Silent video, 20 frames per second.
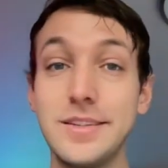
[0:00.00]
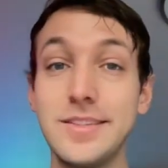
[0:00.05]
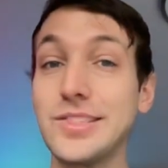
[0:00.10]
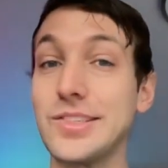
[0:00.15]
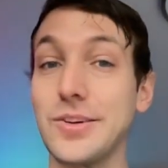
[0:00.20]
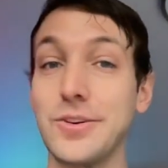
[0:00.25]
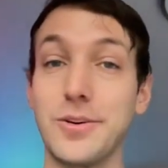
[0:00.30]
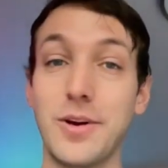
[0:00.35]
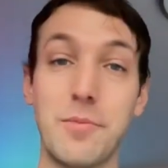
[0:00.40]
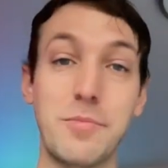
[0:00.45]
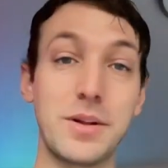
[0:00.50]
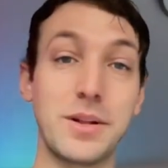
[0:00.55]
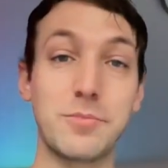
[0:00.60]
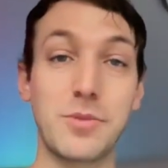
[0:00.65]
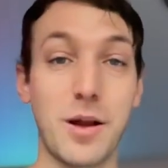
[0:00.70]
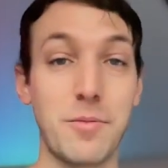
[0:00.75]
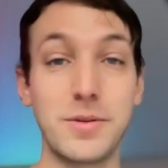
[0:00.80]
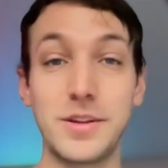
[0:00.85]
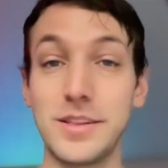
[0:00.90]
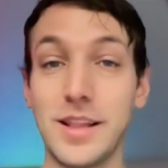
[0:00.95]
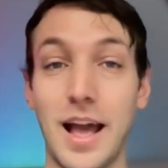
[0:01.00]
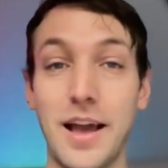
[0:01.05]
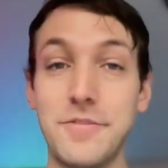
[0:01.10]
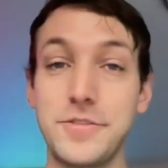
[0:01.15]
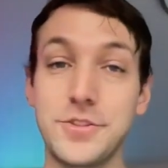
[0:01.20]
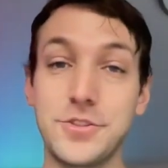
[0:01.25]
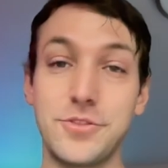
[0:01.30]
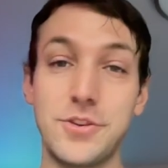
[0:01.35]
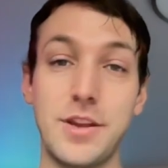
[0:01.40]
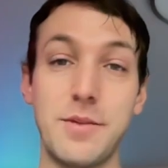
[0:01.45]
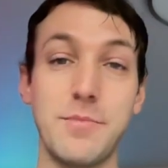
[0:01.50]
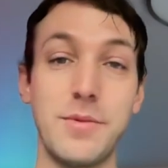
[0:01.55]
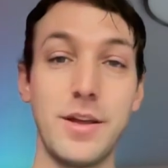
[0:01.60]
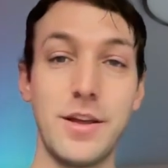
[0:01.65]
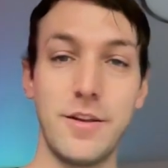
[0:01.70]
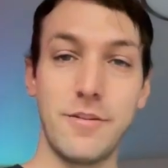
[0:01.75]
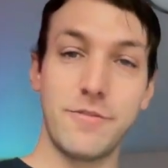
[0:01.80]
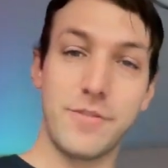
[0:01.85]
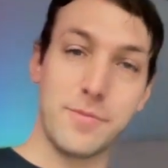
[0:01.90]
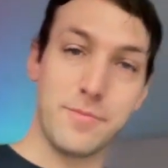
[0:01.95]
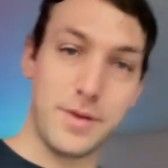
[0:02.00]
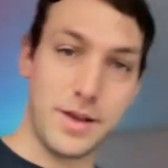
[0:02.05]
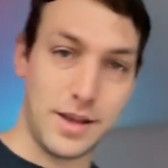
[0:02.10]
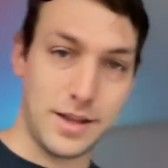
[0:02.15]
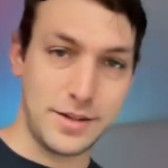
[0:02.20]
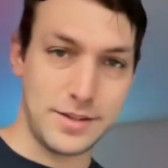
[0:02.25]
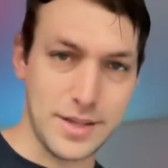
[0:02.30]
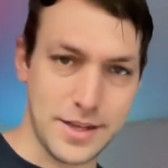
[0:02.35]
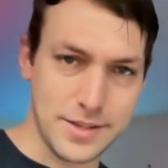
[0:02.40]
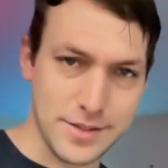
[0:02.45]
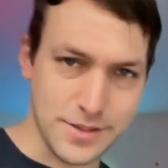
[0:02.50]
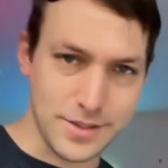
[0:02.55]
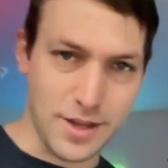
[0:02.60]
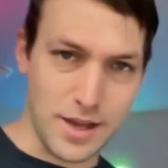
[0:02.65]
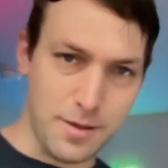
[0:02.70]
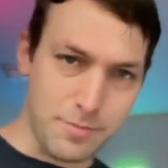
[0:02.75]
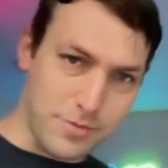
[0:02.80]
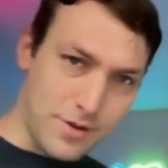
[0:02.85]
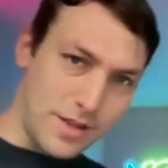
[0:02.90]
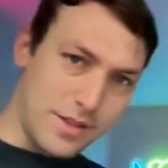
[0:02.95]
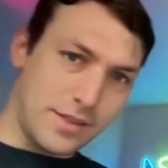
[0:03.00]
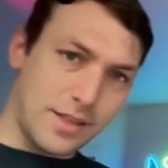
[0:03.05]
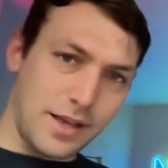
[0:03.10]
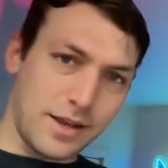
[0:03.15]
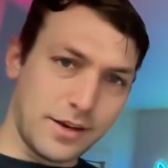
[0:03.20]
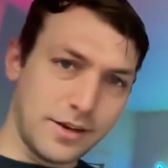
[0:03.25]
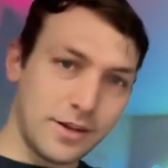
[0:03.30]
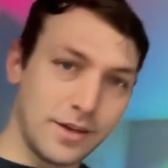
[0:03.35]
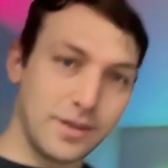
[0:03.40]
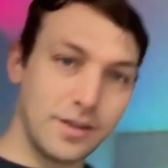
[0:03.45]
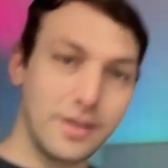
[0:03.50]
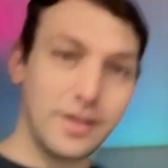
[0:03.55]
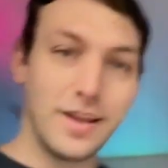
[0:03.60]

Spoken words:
So I'm gonna probably live stream from my desktop right there.